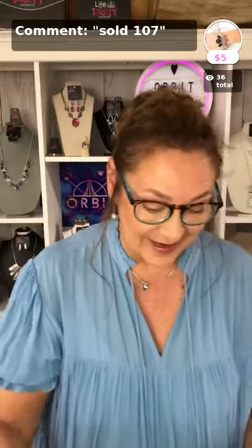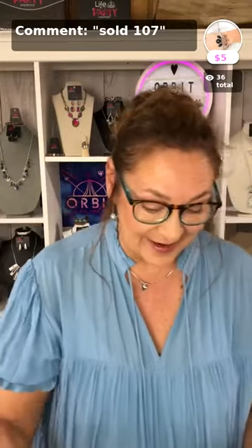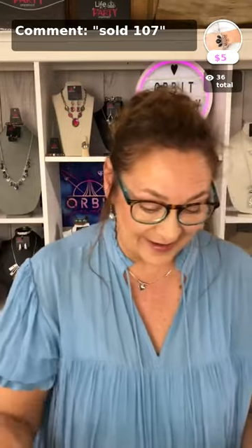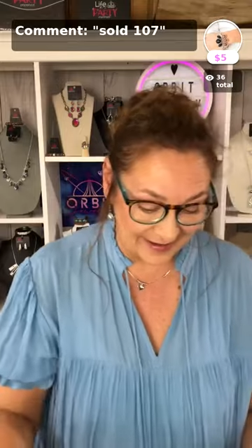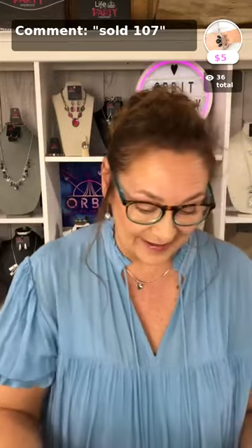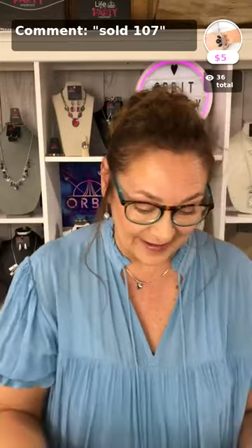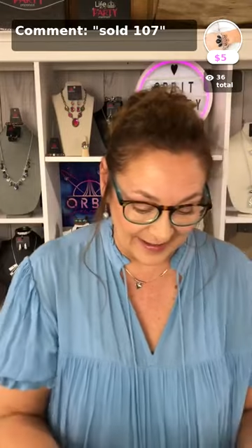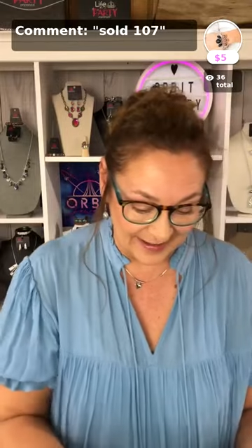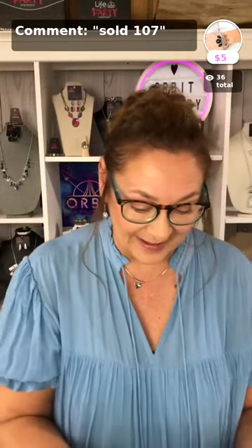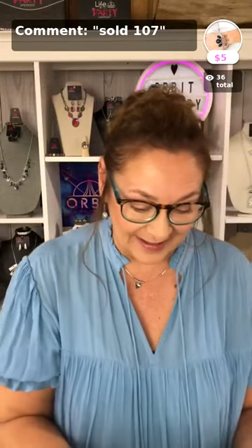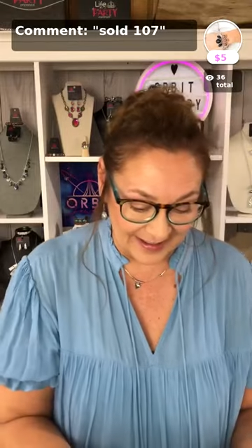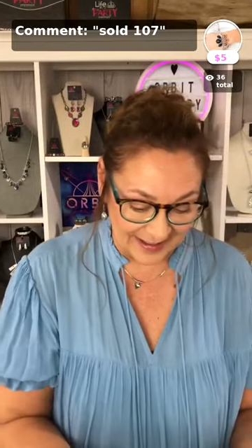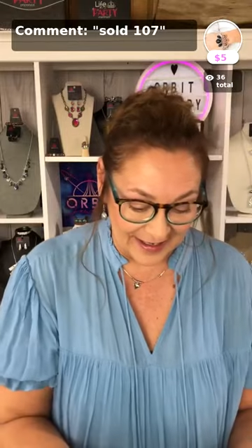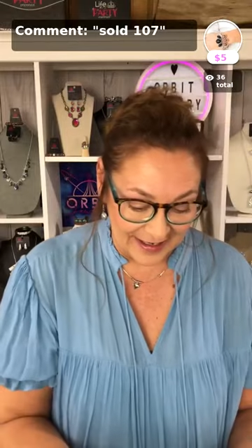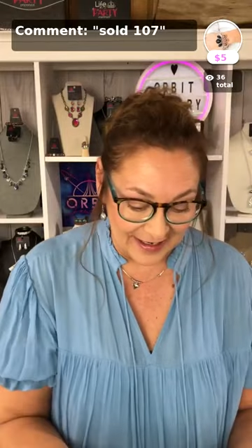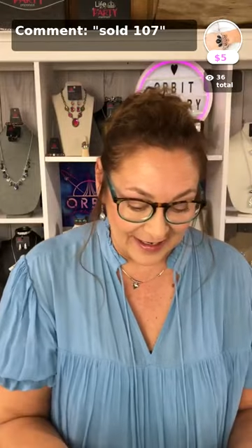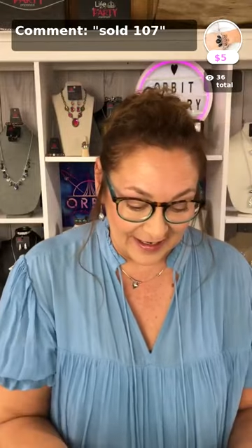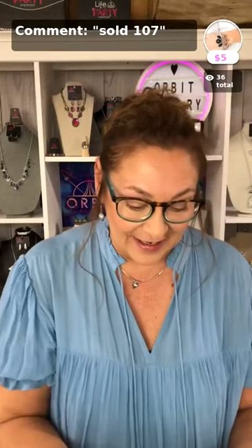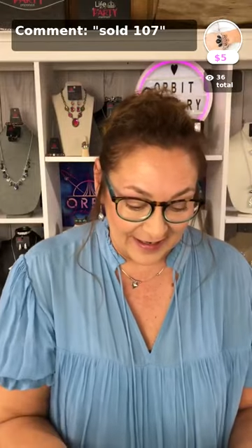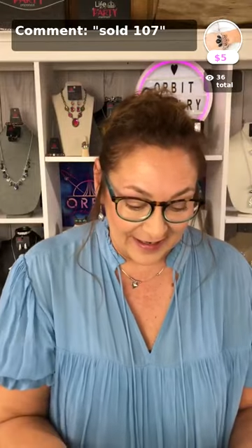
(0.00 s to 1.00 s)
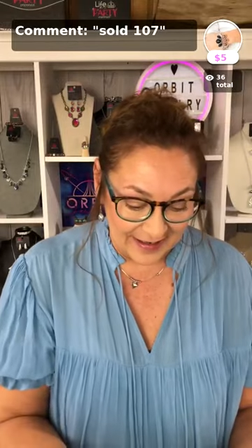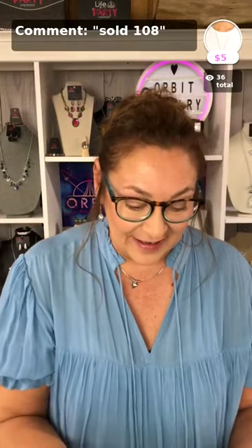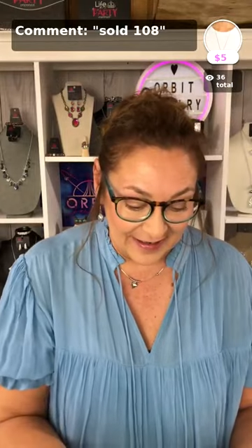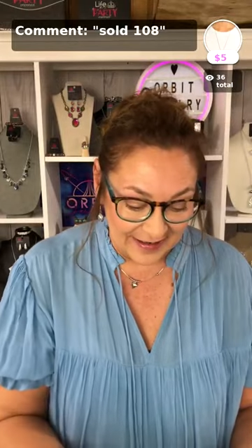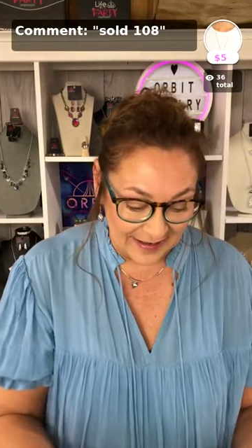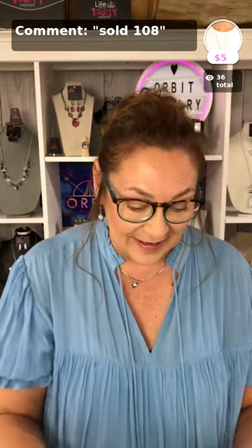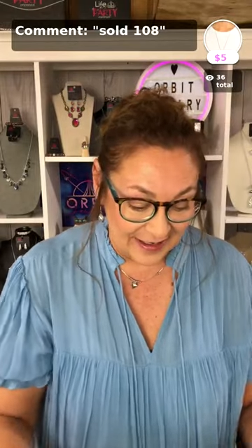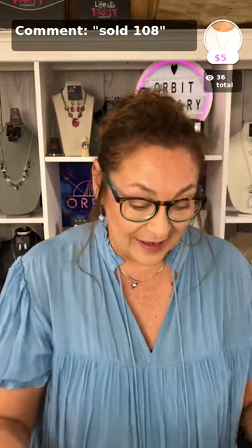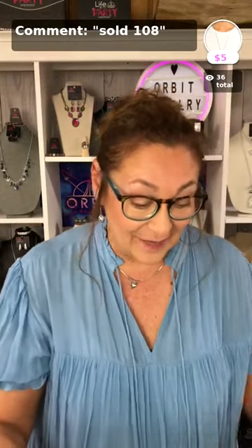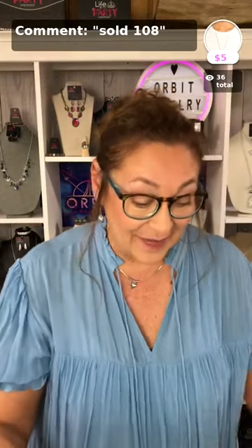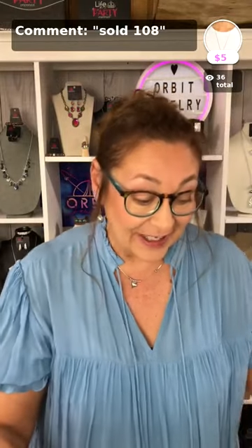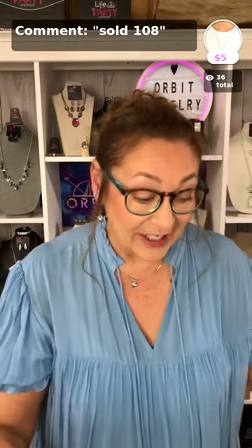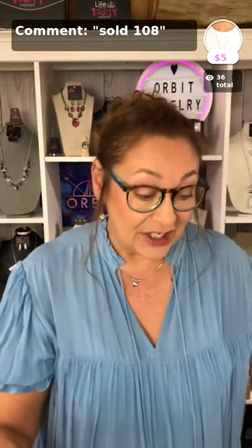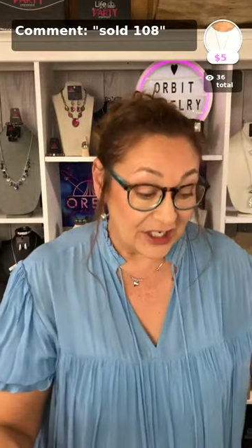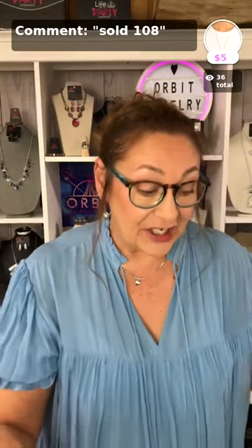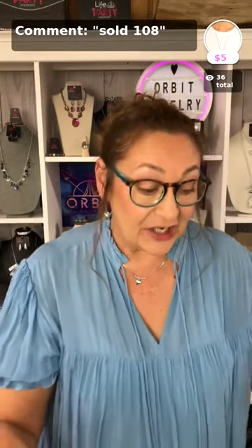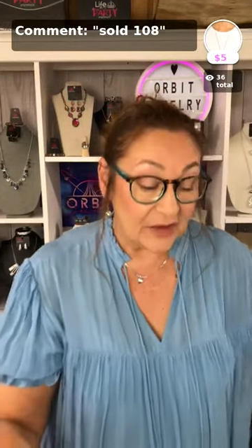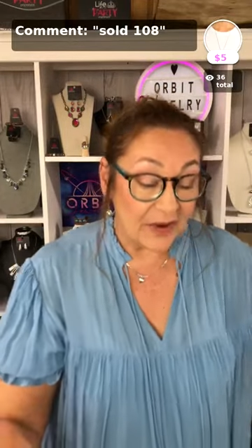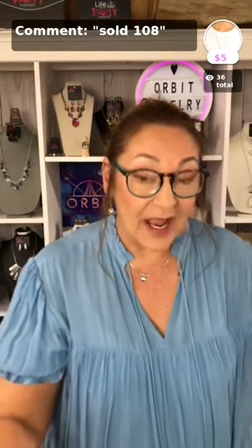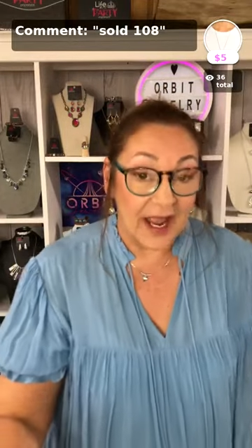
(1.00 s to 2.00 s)
necklace. Now I
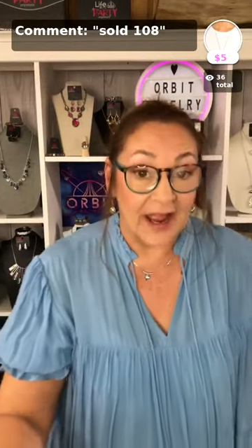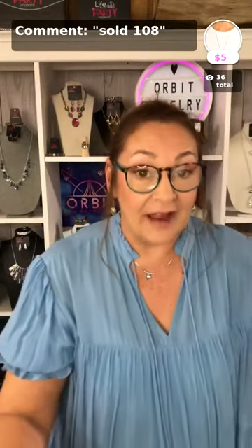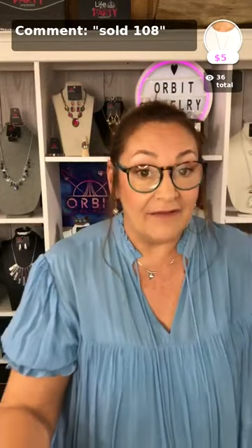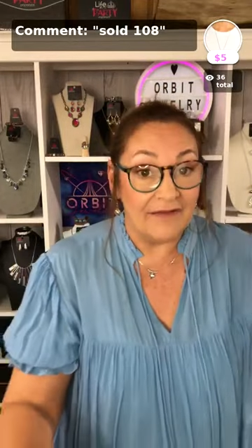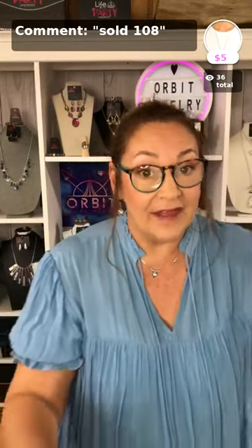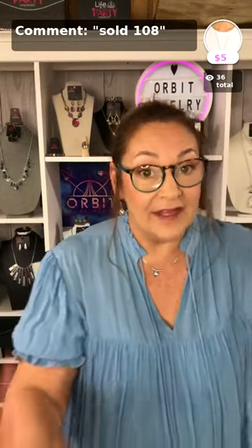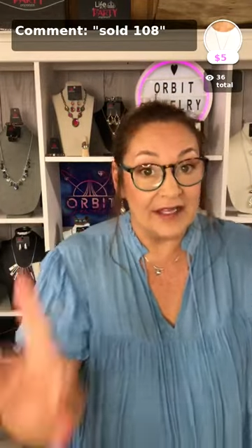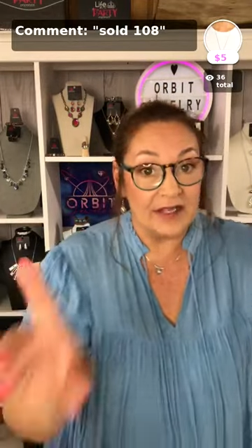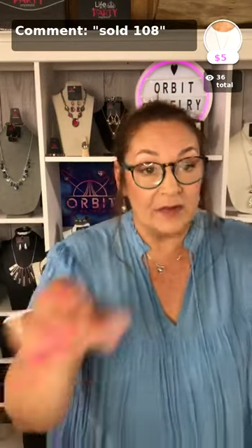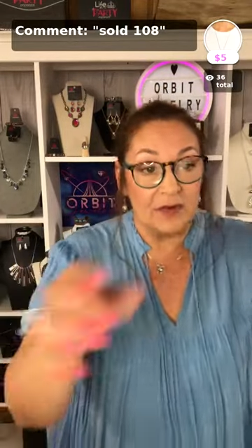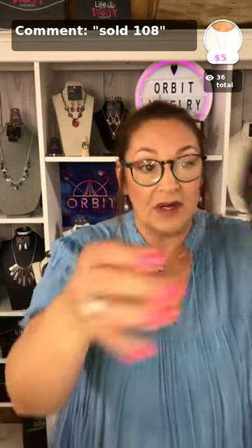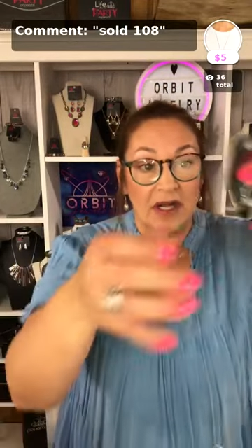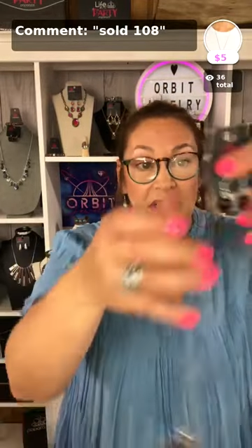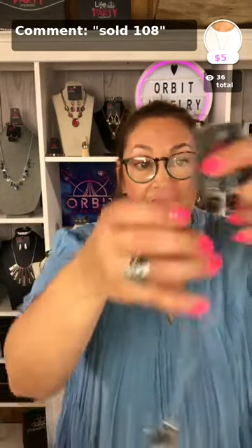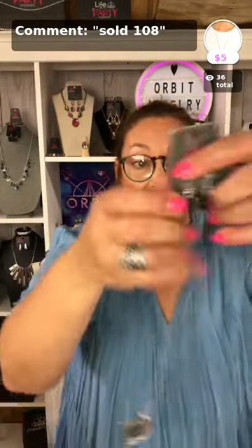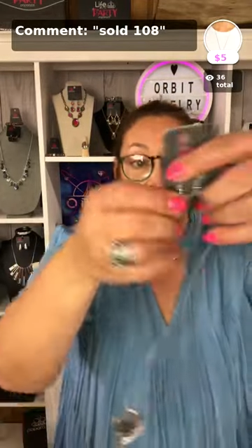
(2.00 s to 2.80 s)
do have this one